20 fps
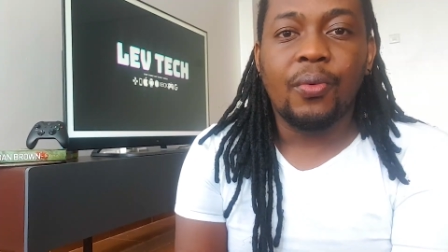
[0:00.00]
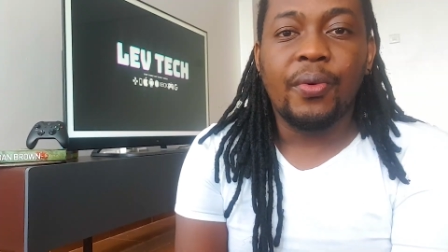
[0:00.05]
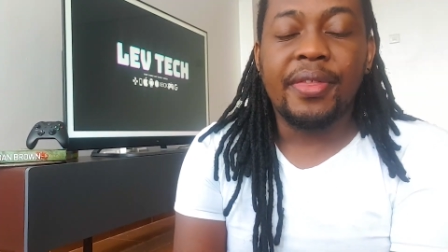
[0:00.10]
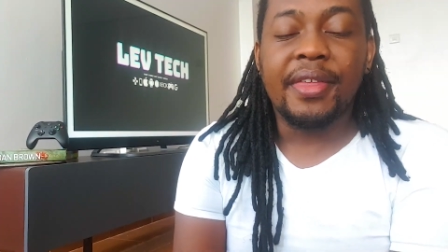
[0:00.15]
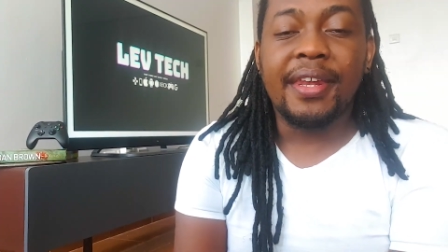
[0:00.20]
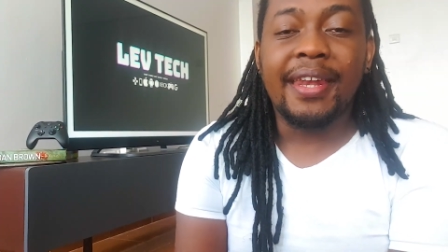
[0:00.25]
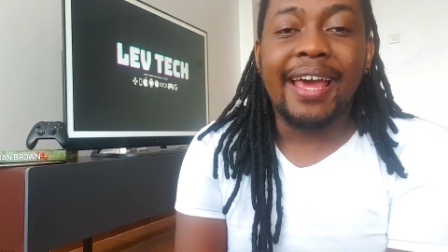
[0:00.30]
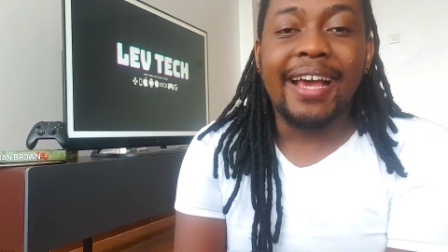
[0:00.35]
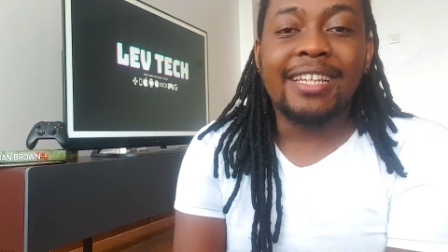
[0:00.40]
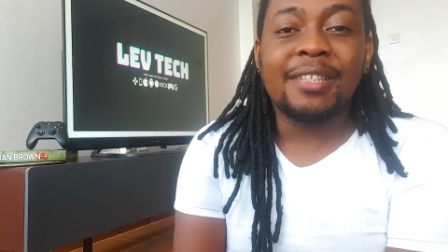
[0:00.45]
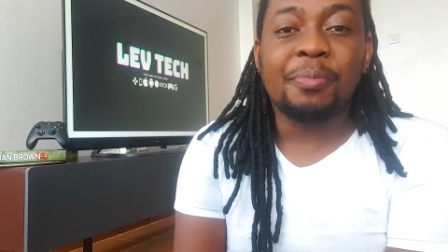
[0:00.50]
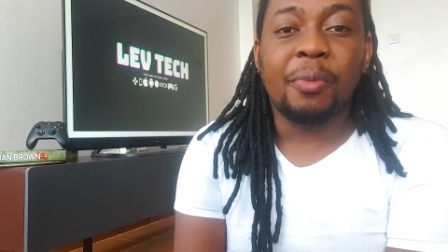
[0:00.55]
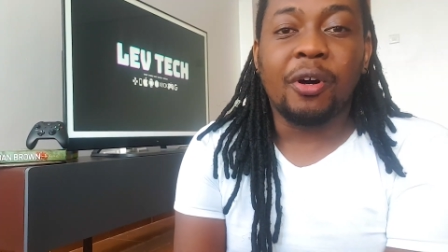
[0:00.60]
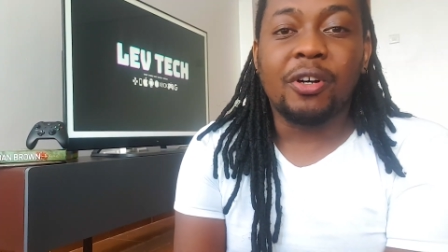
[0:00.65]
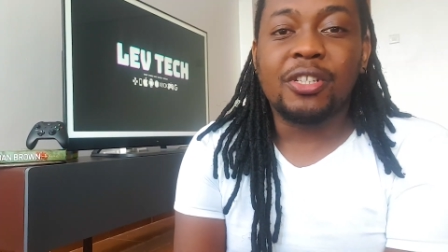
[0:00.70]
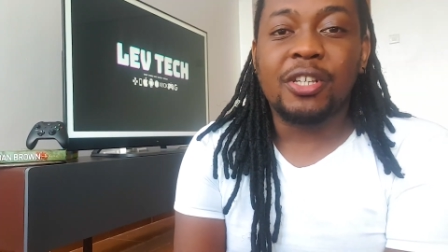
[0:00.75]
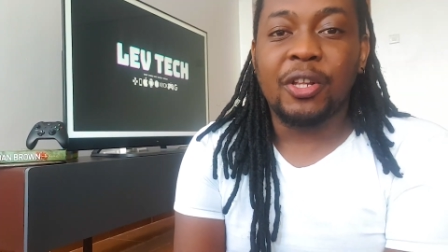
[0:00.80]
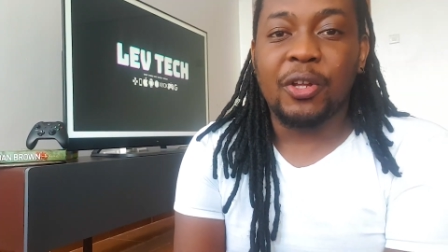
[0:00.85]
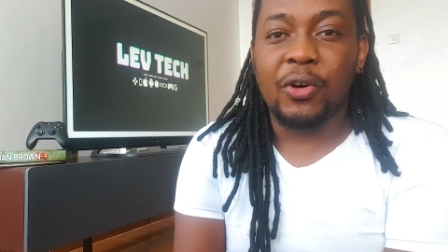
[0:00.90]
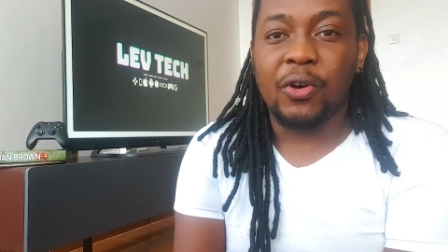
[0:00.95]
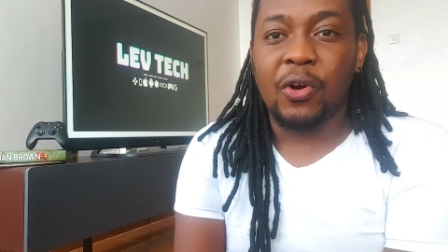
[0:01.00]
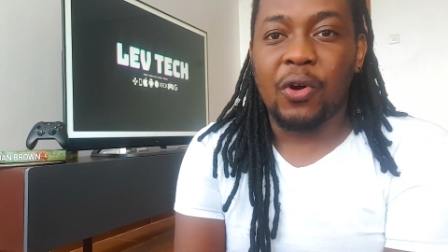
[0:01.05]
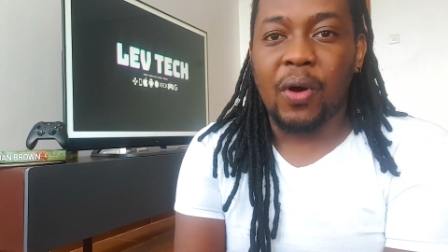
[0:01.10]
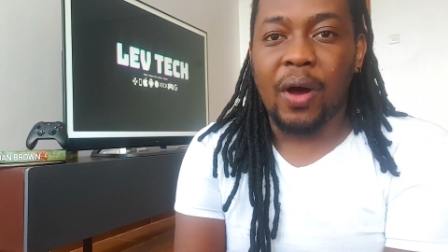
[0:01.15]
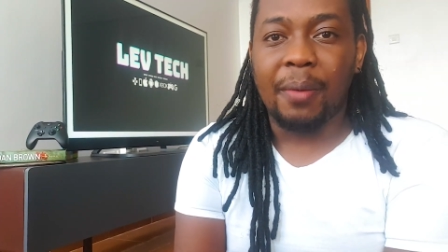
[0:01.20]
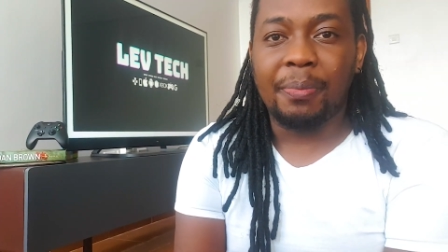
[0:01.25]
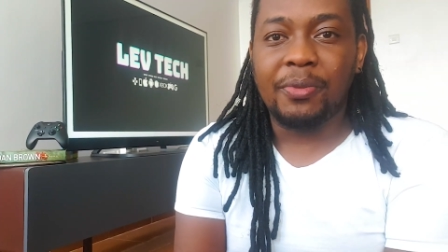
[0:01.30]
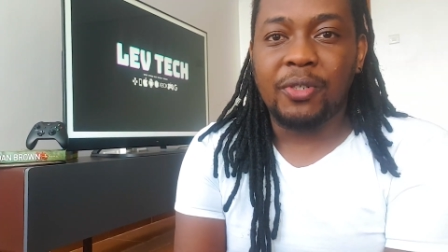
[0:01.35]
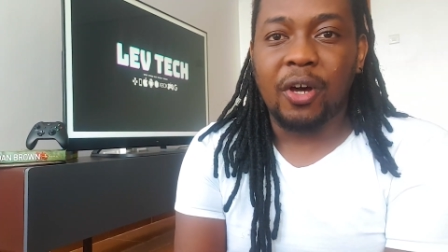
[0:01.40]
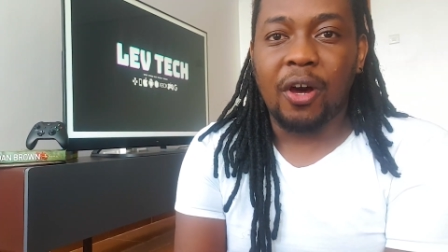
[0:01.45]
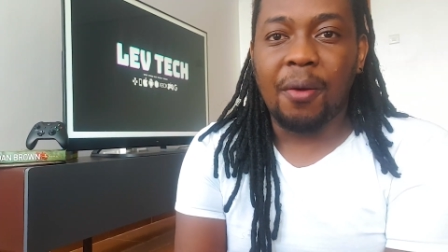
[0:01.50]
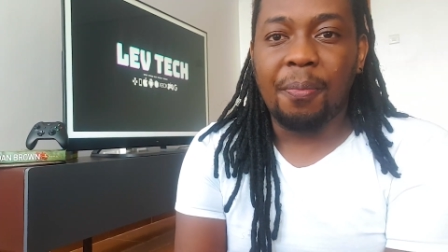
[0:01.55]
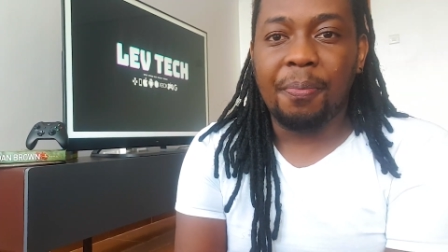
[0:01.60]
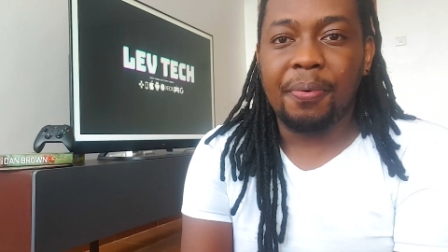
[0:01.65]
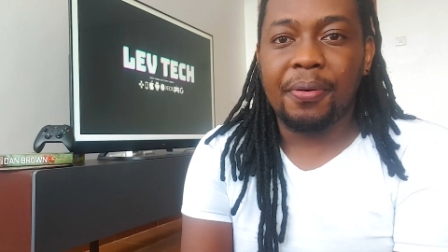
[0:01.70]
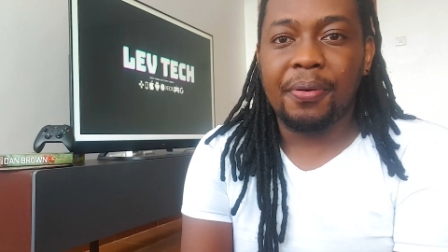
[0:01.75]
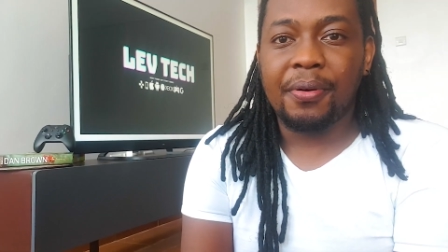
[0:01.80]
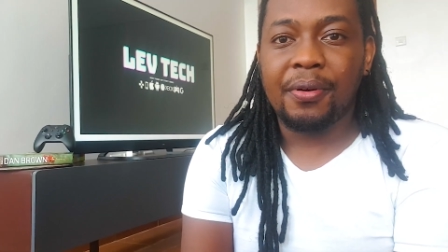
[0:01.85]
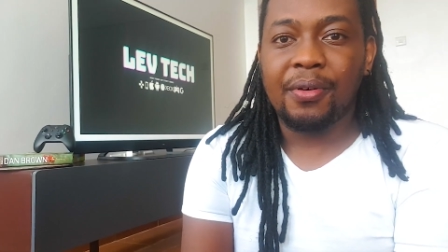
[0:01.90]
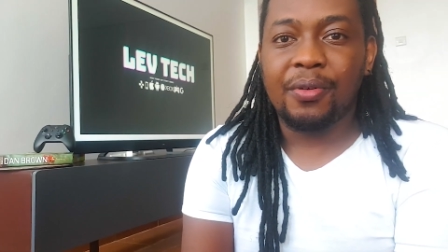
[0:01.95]
with an Xbox logo up
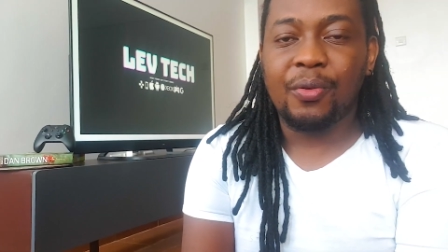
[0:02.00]
top,